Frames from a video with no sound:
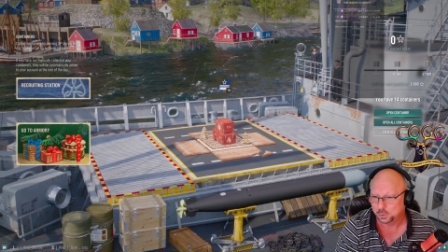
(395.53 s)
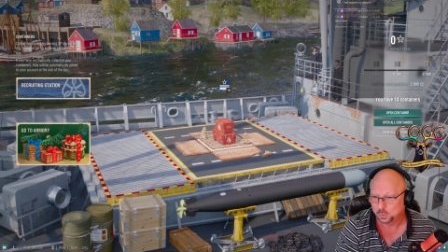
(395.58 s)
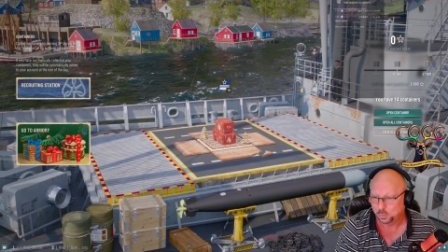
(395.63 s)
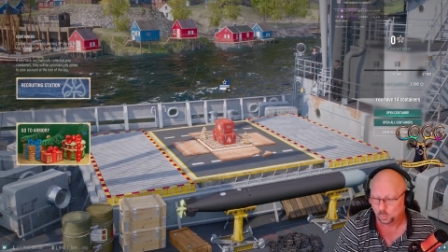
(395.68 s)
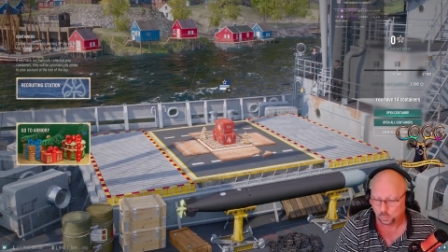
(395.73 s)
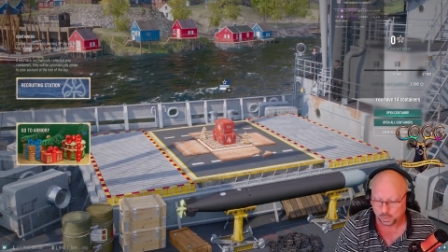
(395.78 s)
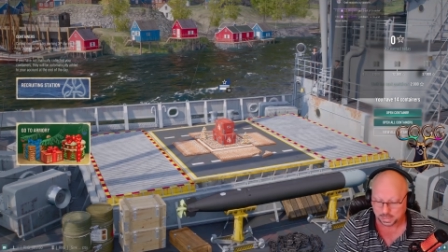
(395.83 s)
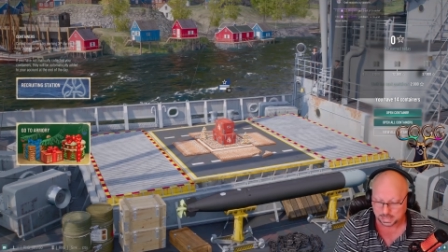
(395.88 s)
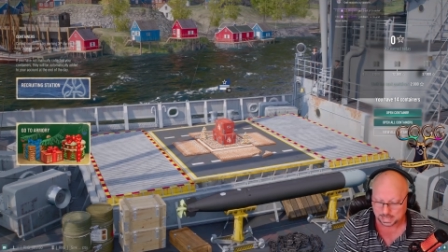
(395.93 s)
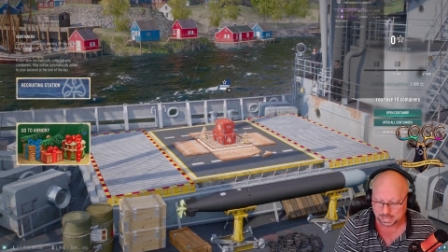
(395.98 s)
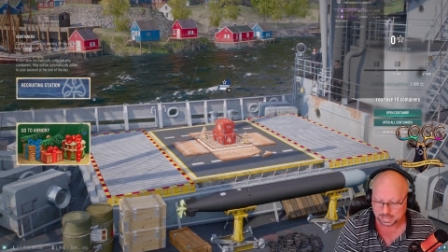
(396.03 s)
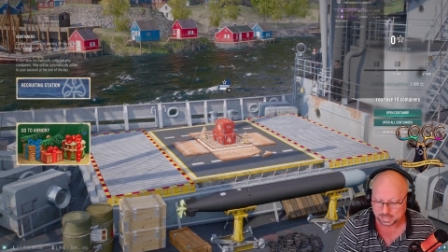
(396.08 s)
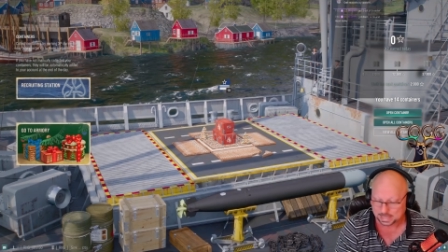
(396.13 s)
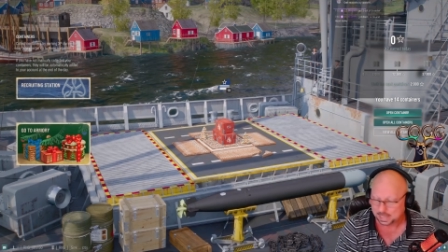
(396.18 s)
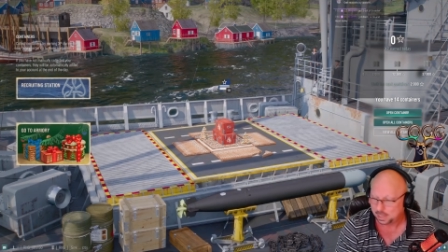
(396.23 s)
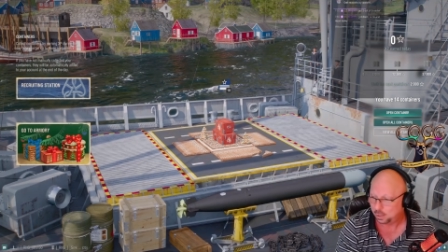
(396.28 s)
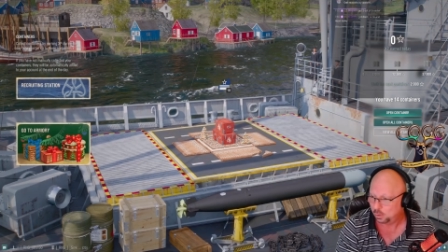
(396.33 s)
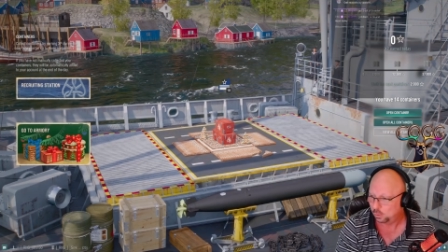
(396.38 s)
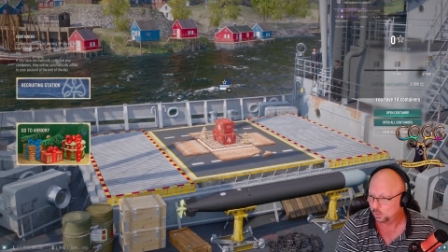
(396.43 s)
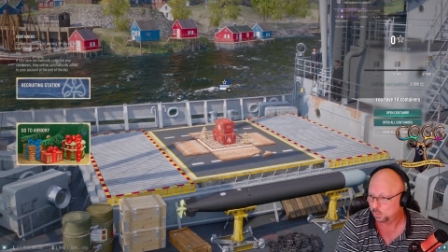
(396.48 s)
We need
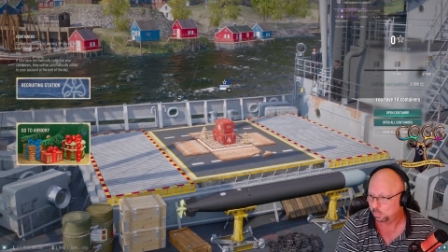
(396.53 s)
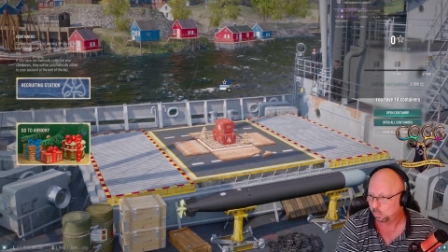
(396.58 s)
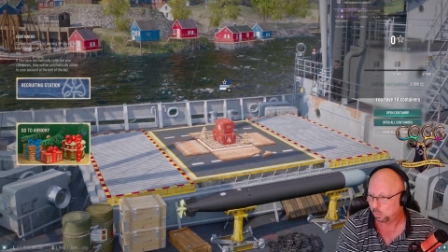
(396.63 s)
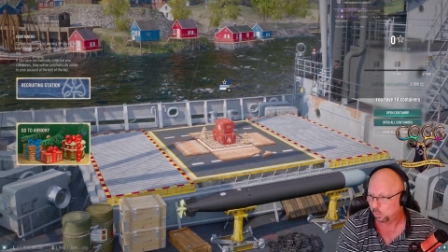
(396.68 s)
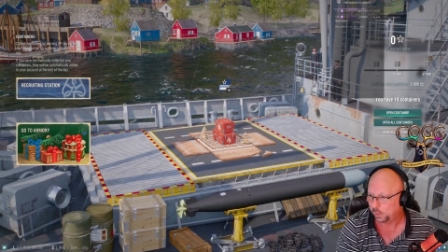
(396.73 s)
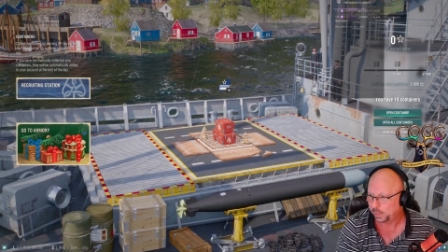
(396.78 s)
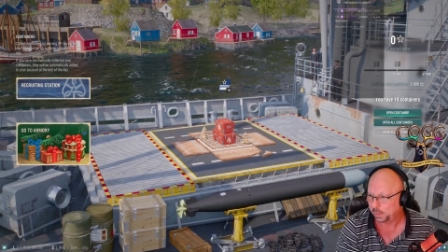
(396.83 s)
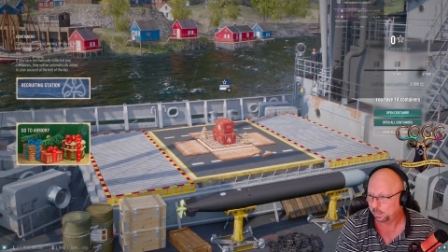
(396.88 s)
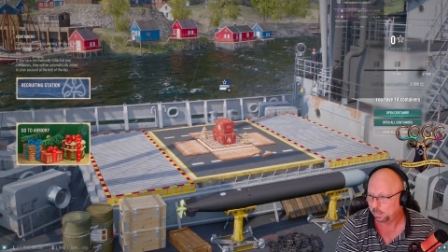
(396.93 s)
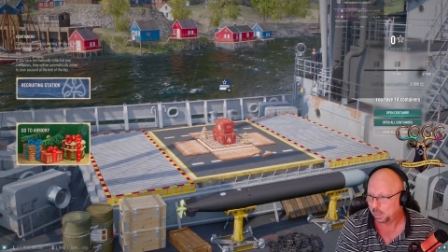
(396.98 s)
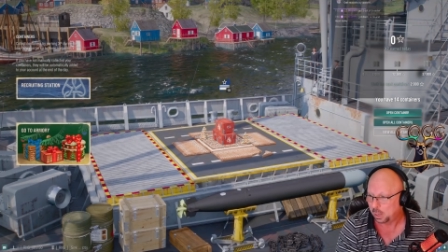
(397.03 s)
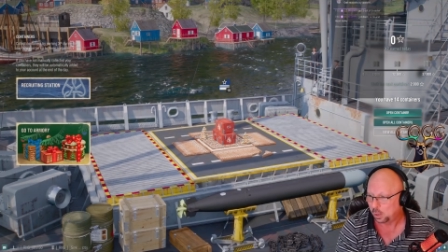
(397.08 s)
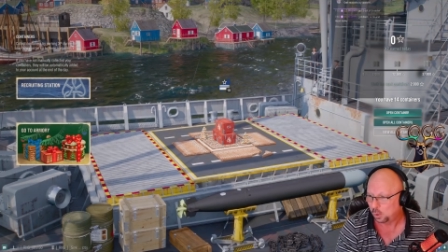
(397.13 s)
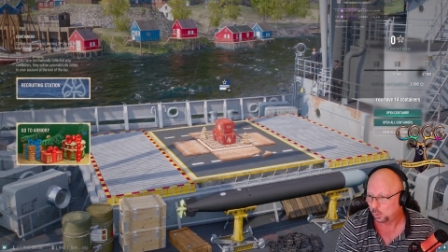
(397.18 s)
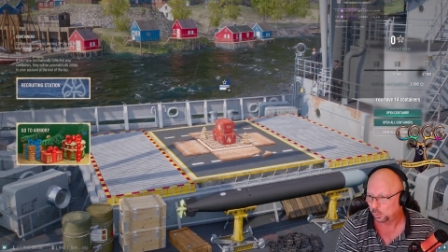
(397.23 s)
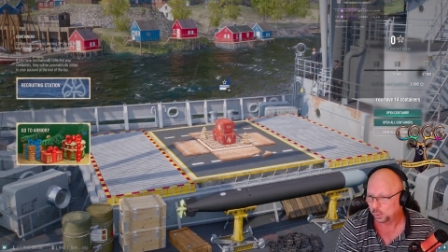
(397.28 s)
those. Bring them on.